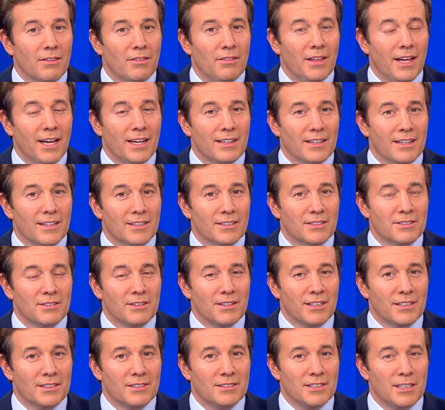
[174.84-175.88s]
That is
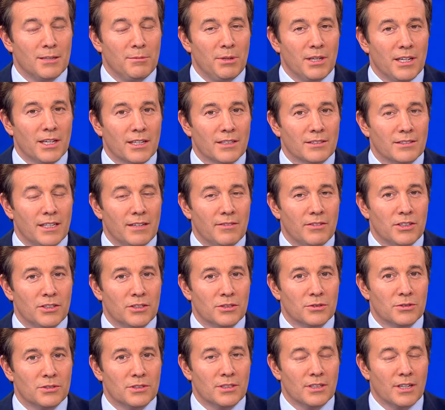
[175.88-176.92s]
the CBS Evening
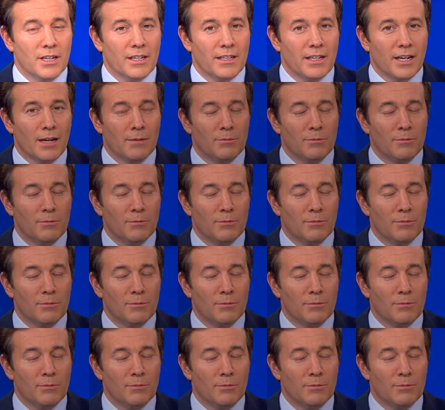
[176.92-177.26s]
News Tonight.